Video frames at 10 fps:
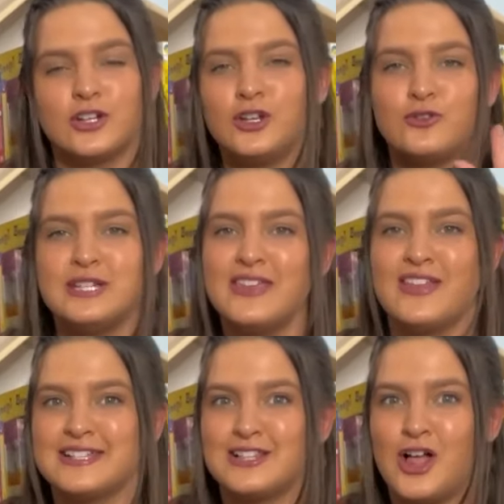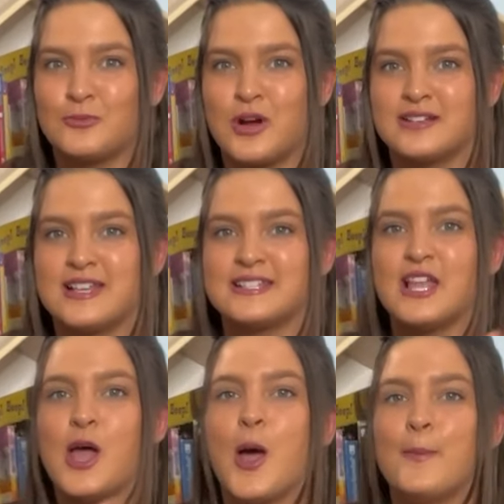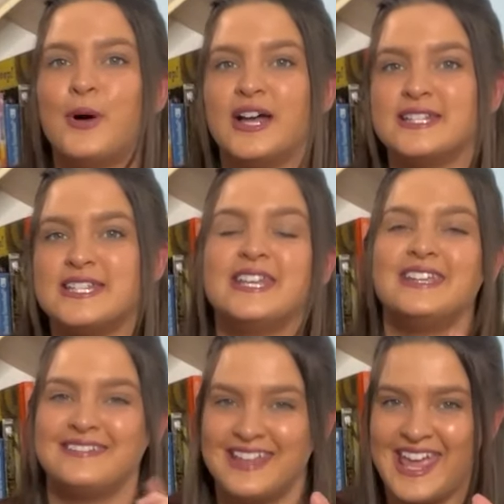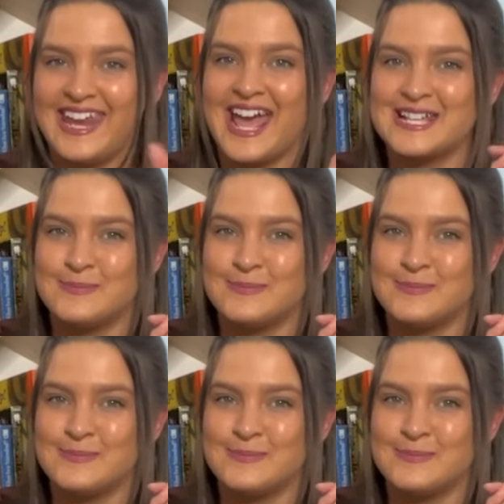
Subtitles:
You know, teething is a long process, but it has